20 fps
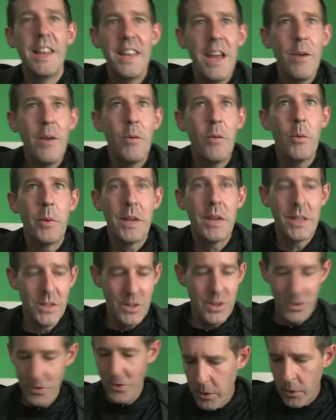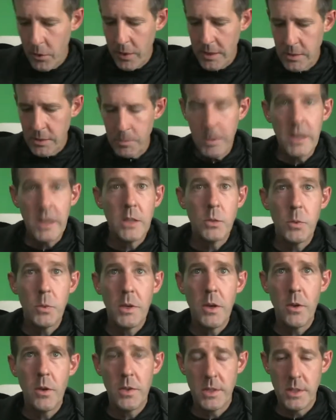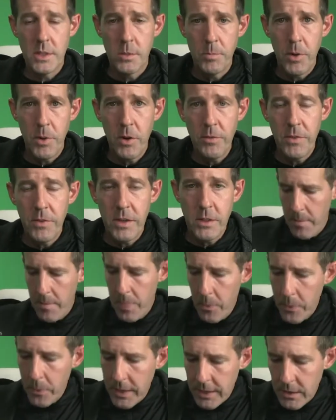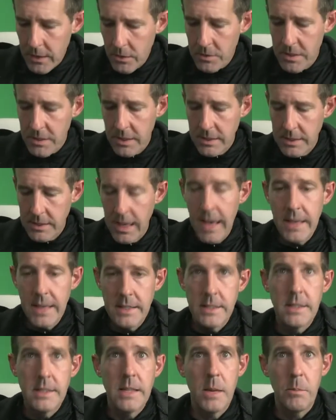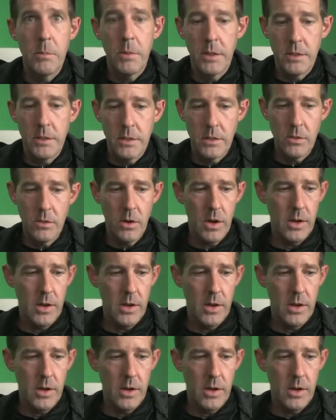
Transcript: what we can do is, because we know this is perfect, we can use this as the template to draw it.